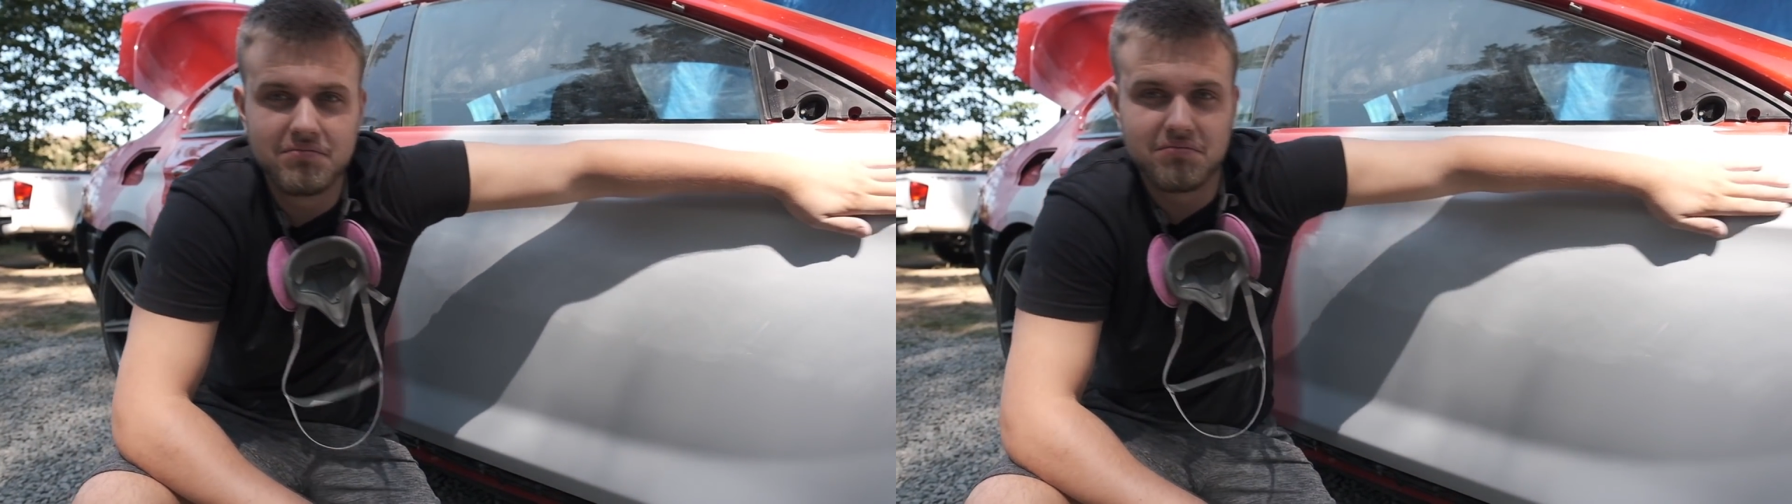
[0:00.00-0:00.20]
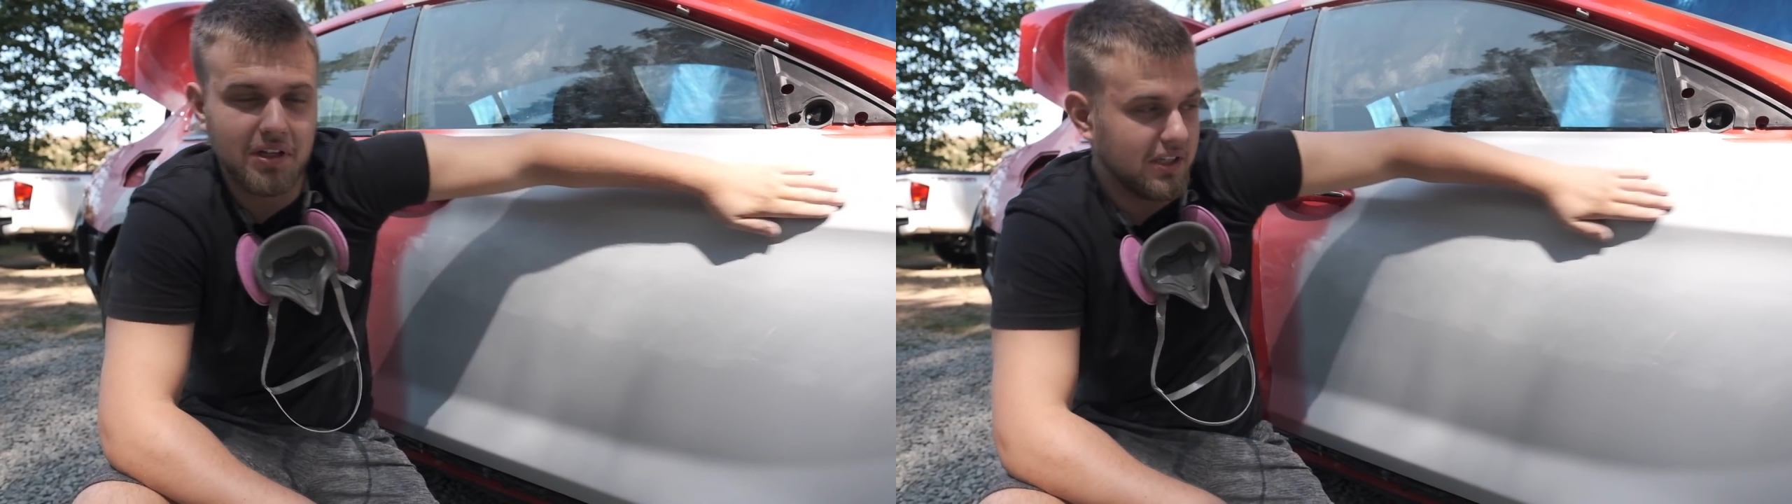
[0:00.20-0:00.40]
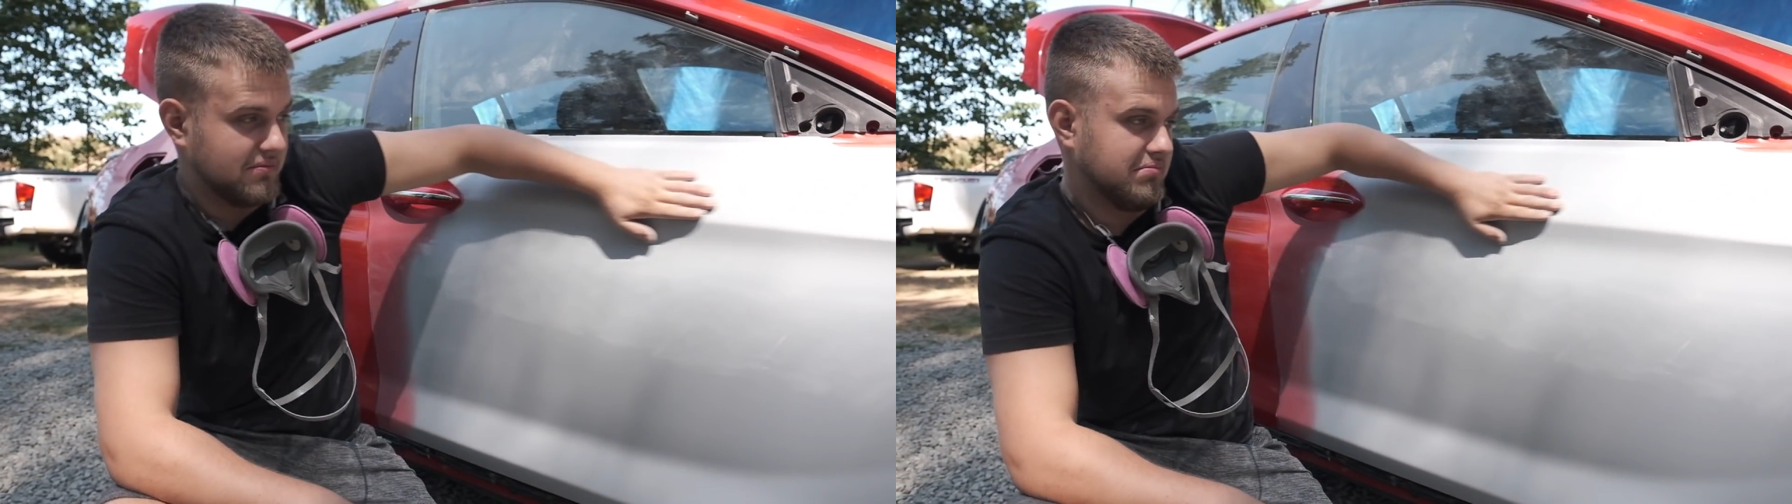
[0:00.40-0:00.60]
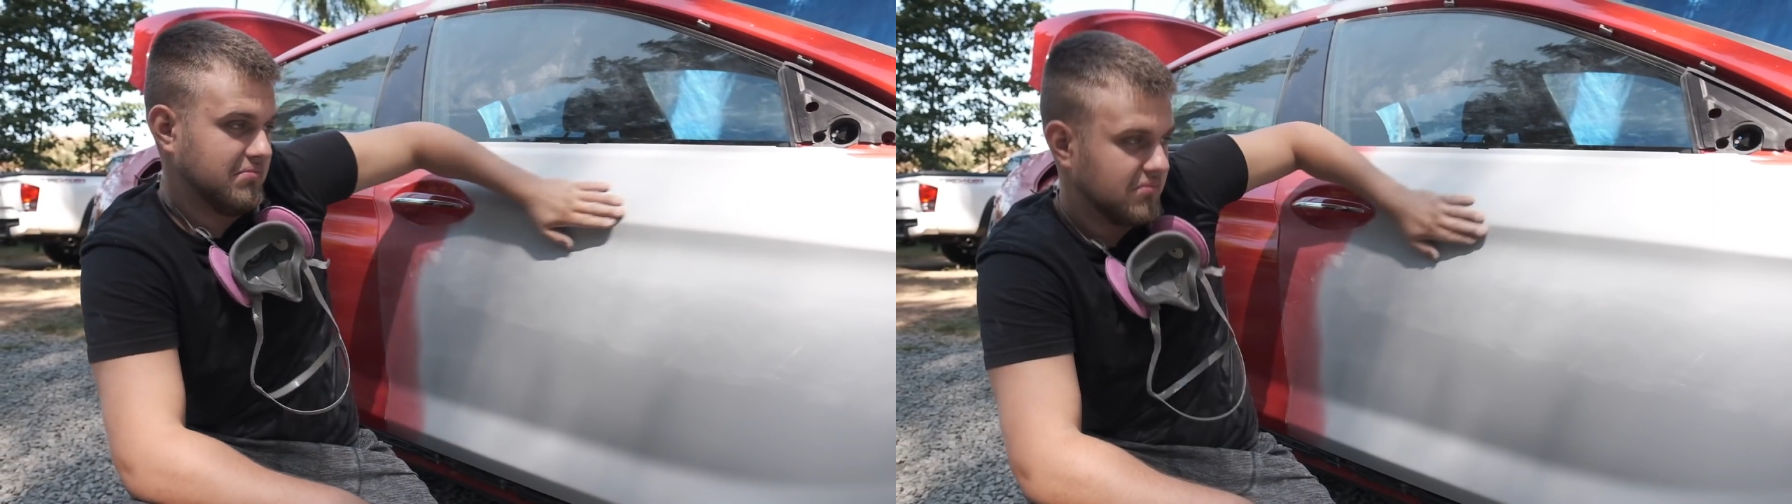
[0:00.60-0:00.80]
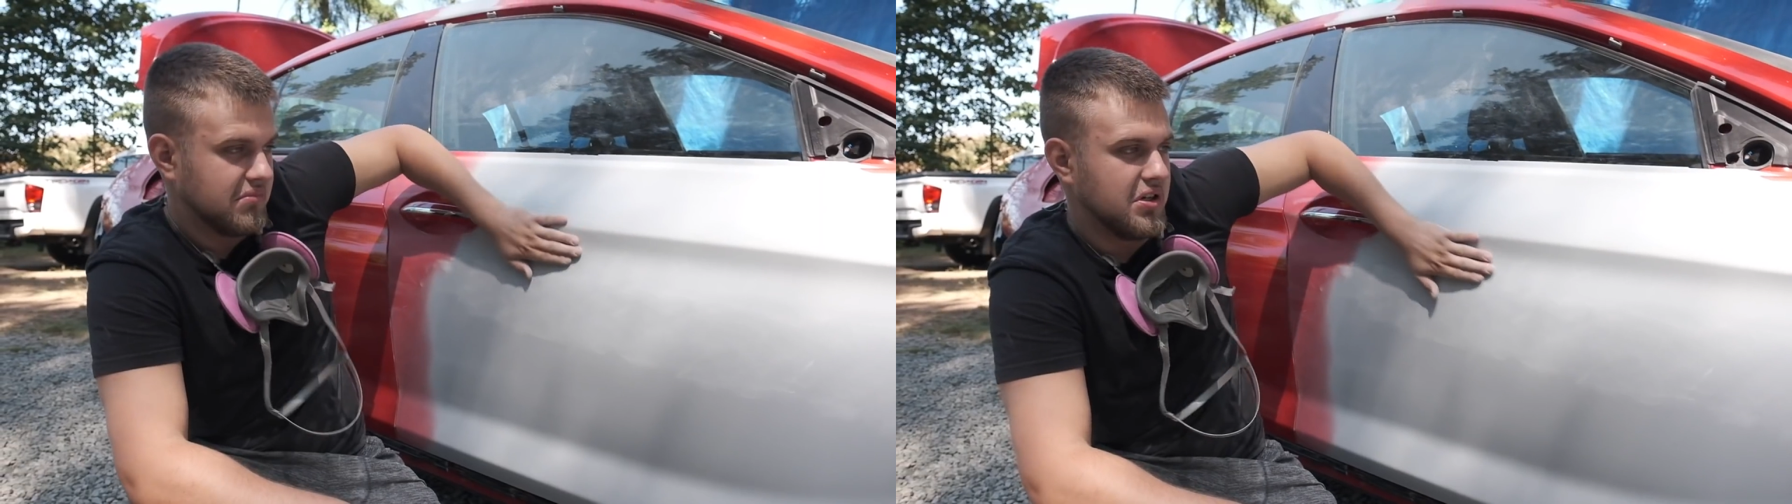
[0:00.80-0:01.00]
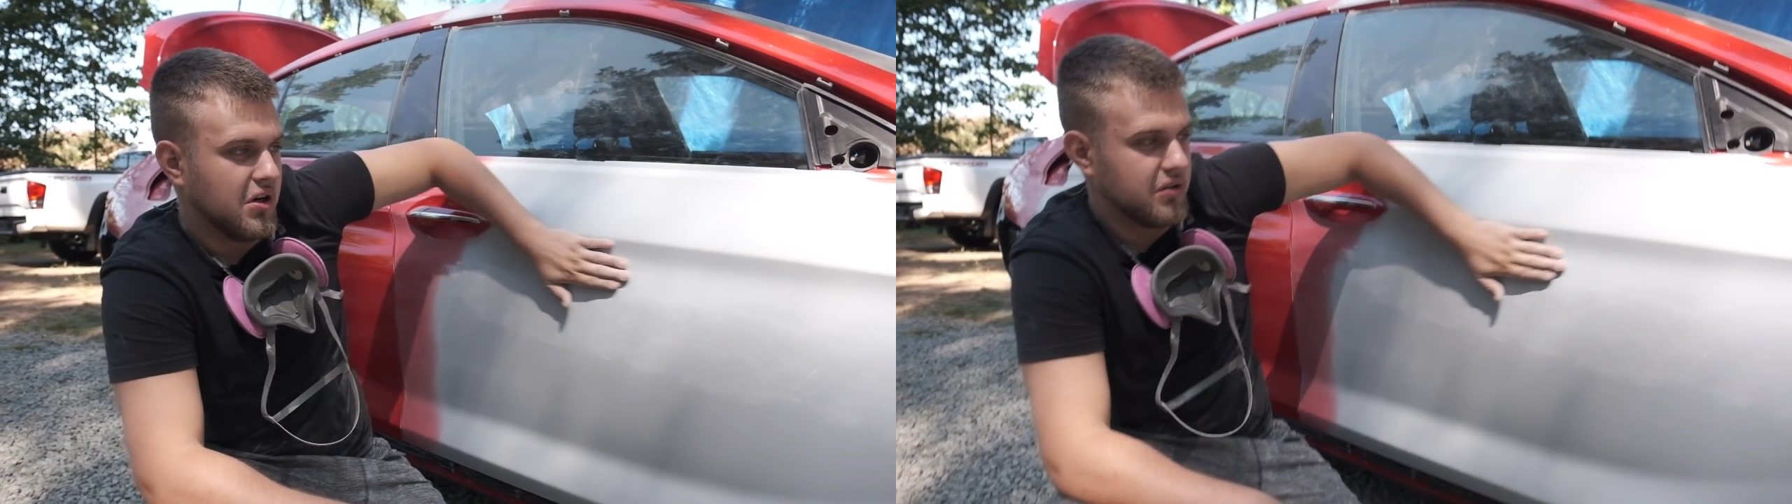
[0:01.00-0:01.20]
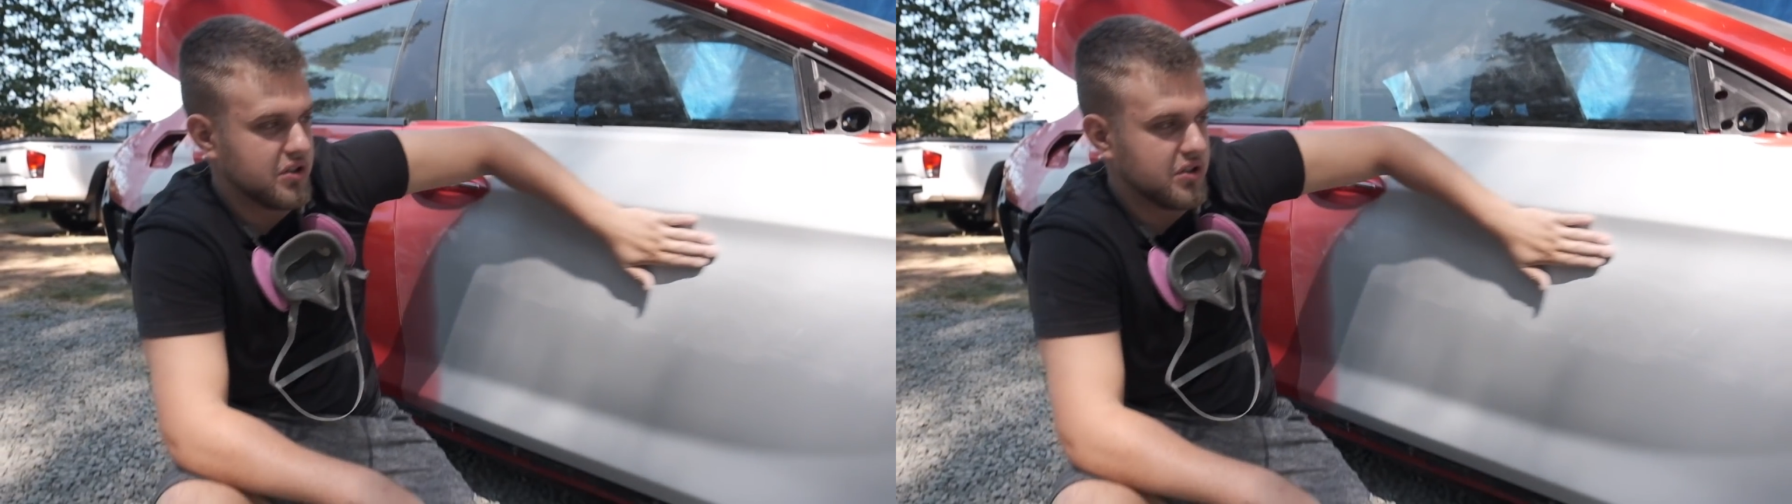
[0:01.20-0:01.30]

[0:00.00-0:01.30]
Like, you know,